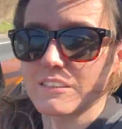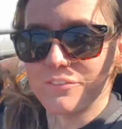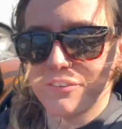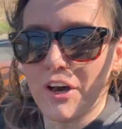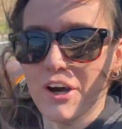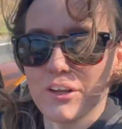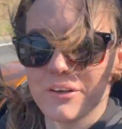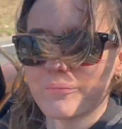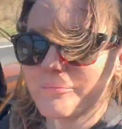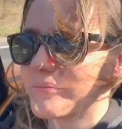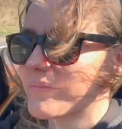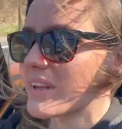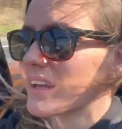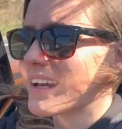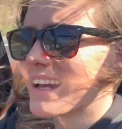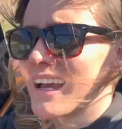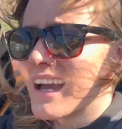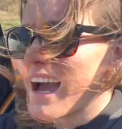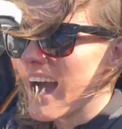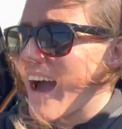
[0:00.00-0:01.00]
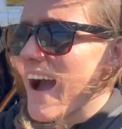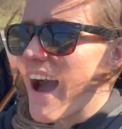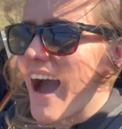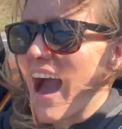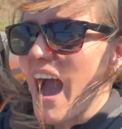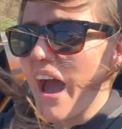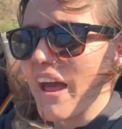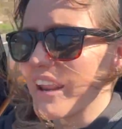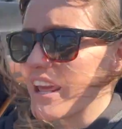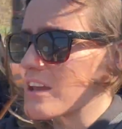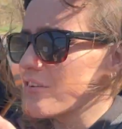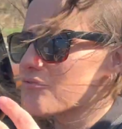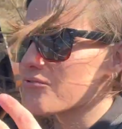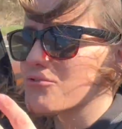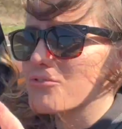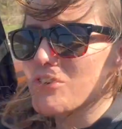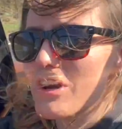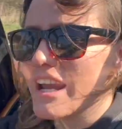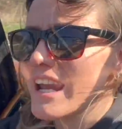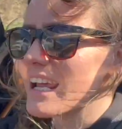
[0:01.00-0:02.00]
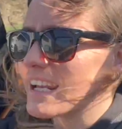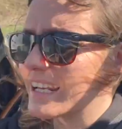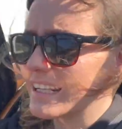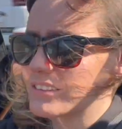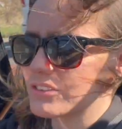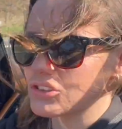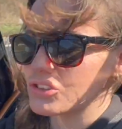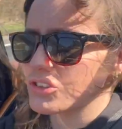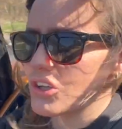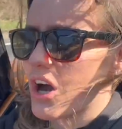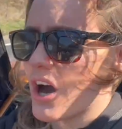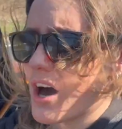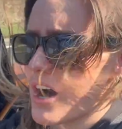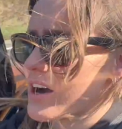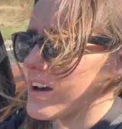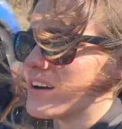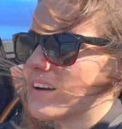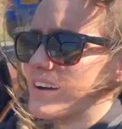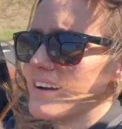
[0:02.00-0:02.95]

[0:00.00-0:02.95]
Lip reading: fun, and it really does not.